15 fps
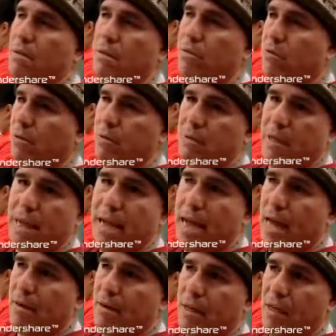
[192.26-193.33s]
these groups that
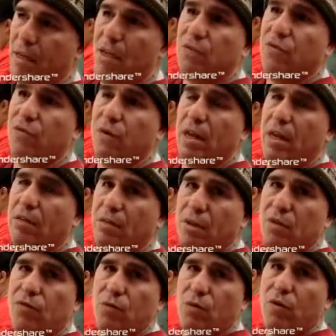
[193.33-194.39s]
had his
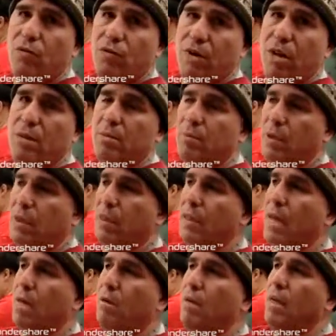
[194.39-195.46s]
4 friends pinned
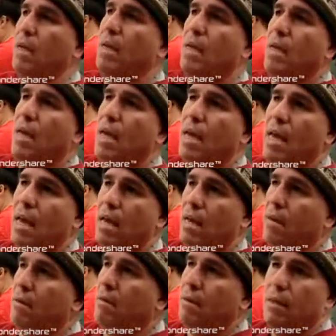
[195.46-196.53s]
down,
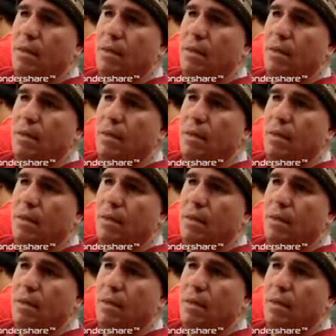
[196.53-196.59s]
and